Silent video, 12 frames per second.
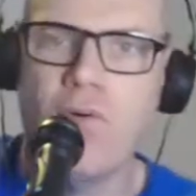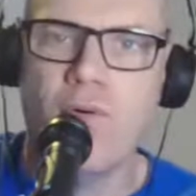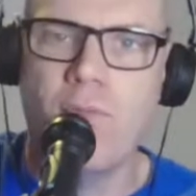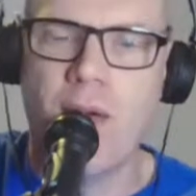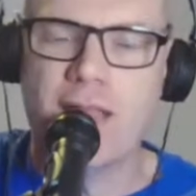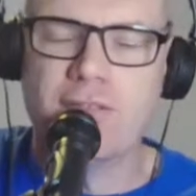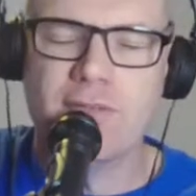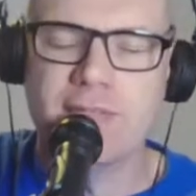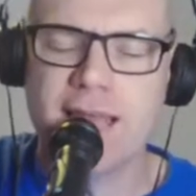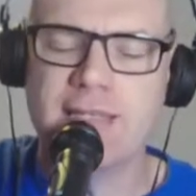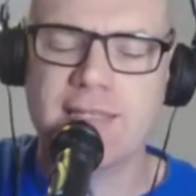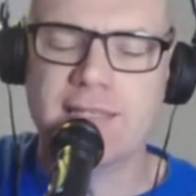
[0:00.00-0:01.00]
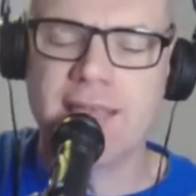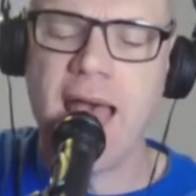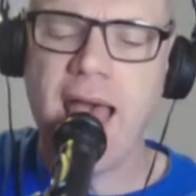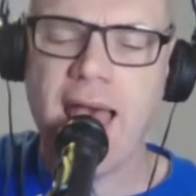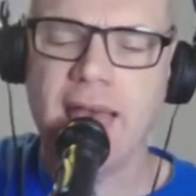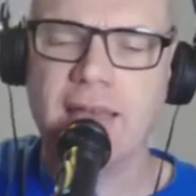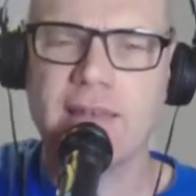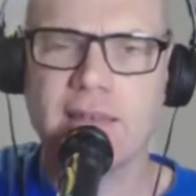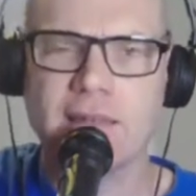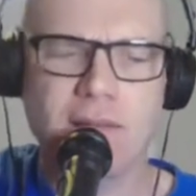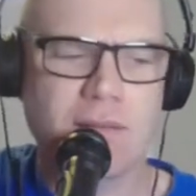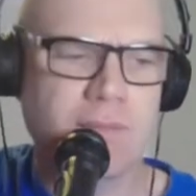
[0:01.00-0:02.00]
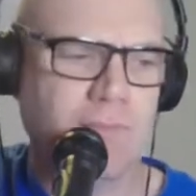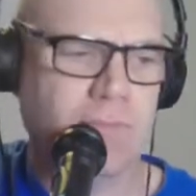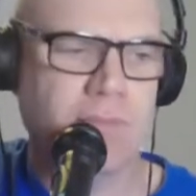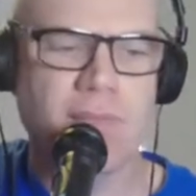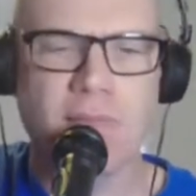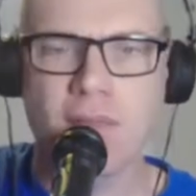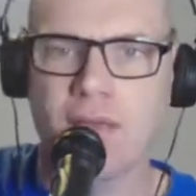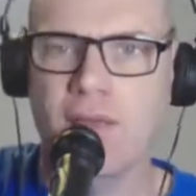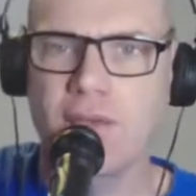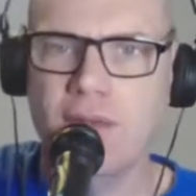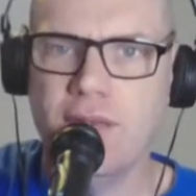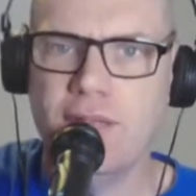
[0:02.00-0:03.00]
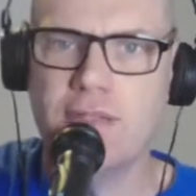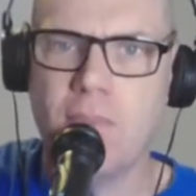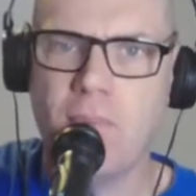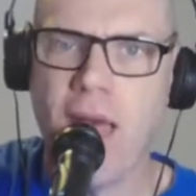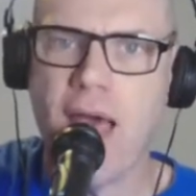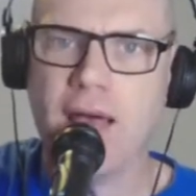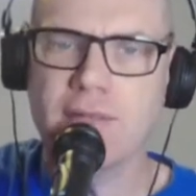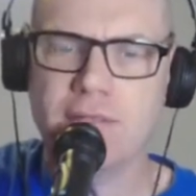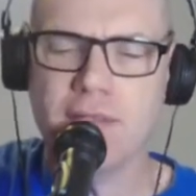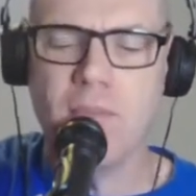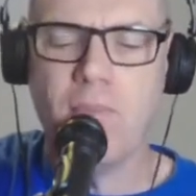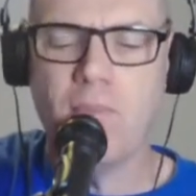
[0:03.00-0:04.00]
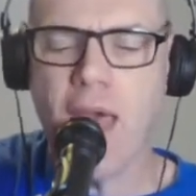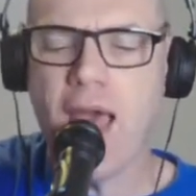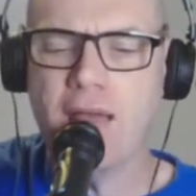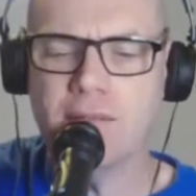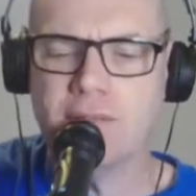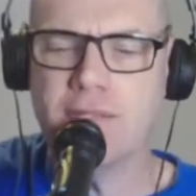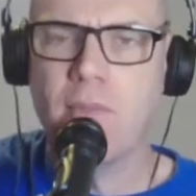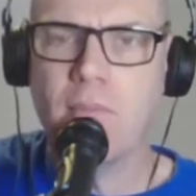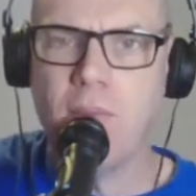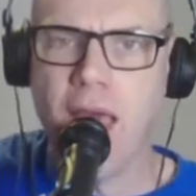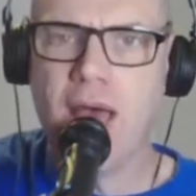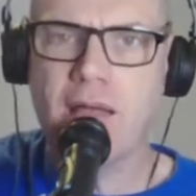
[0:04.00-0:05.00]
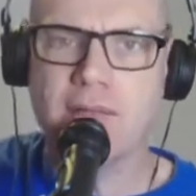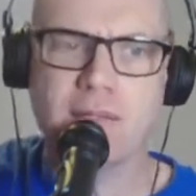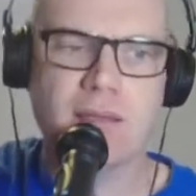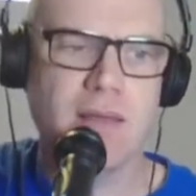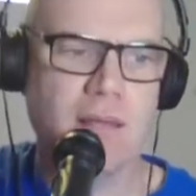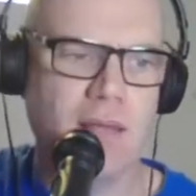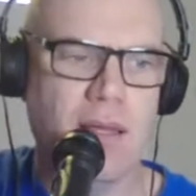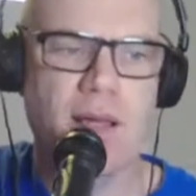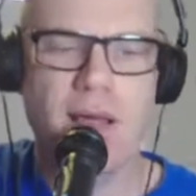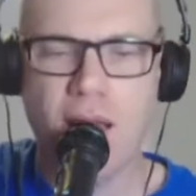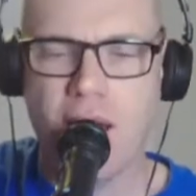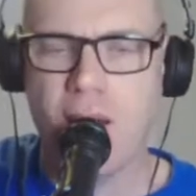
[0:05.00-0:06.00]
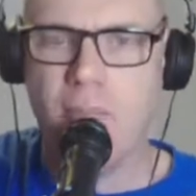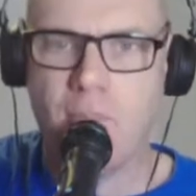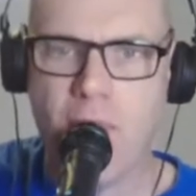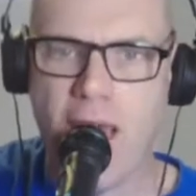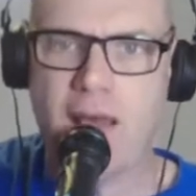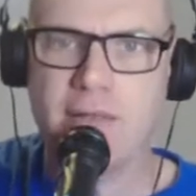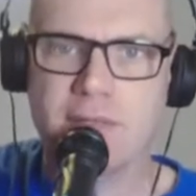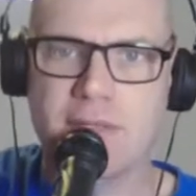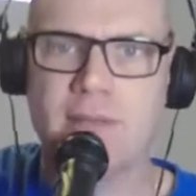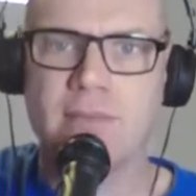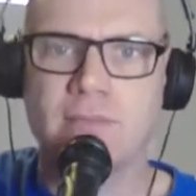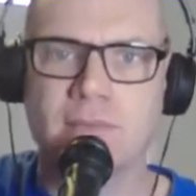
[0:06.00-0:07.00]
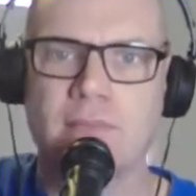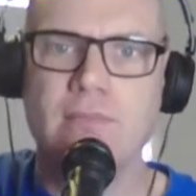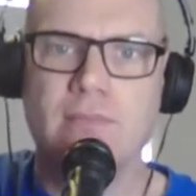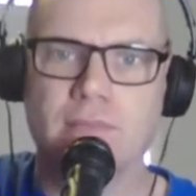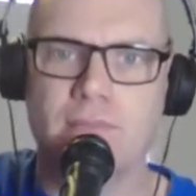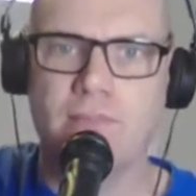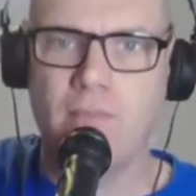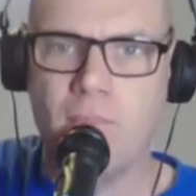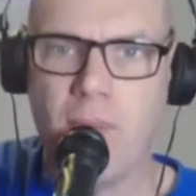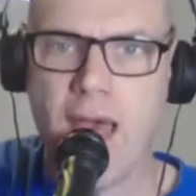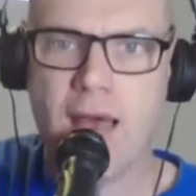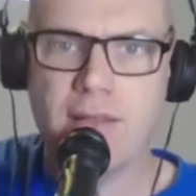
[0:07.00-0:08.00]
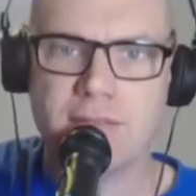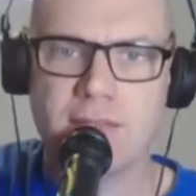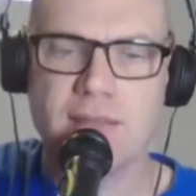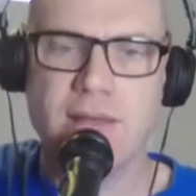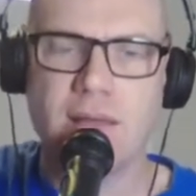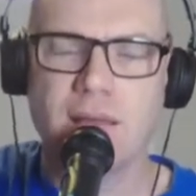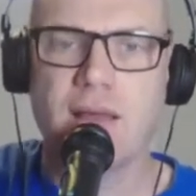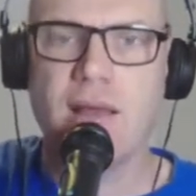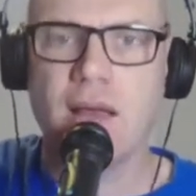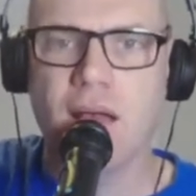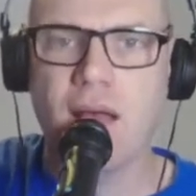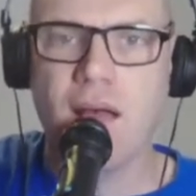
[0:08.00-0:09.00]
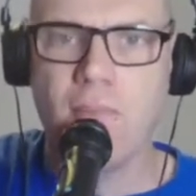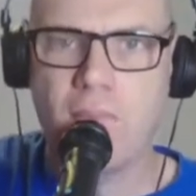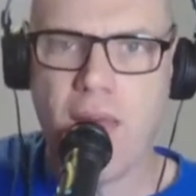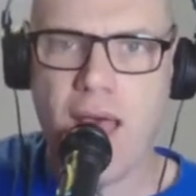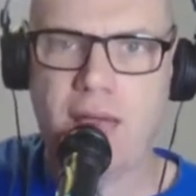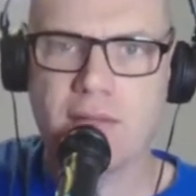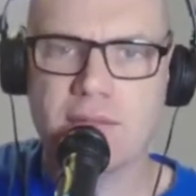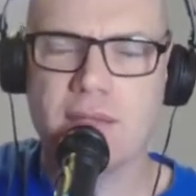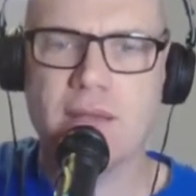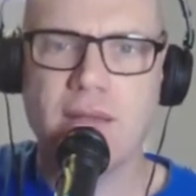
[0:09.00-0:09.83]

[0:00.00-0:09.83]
or bounce from side to side. You need to bounce, bounce, bounce, bounce, bounce, bounce. Bounce,